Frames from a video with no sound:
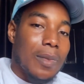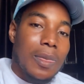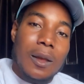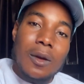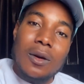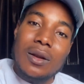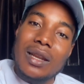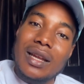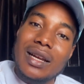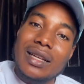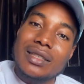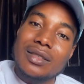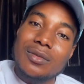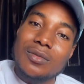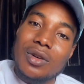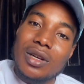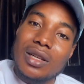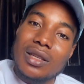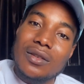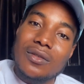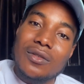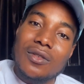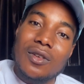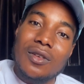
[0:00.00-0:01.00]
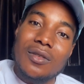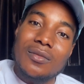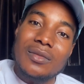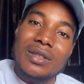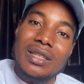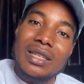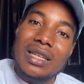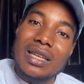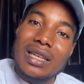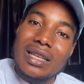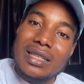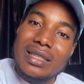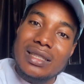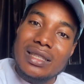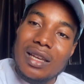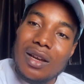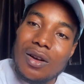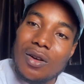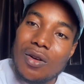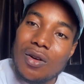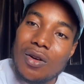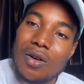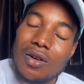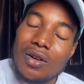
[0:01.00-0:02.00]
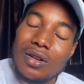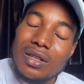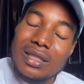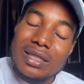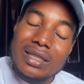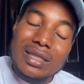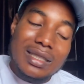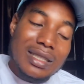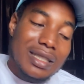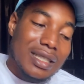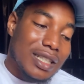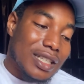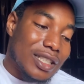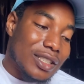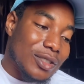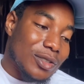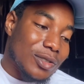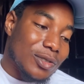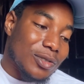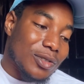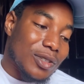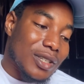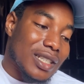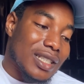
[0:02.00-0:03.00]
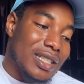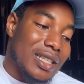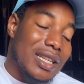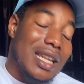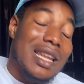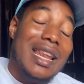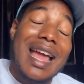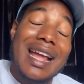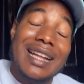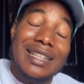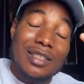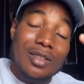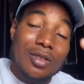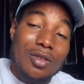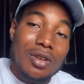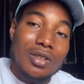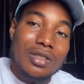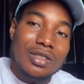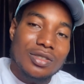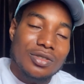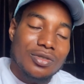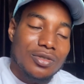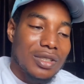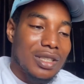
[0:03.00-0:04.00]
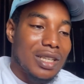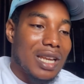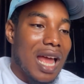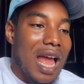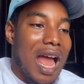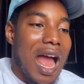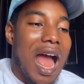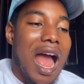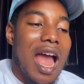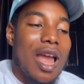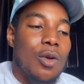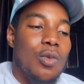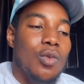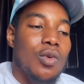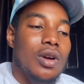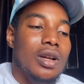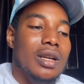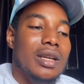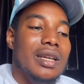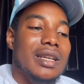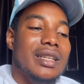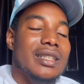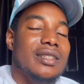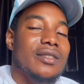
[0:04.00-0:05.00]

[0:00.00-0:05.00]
collect the money for me. Second trade, like the third trade, I won.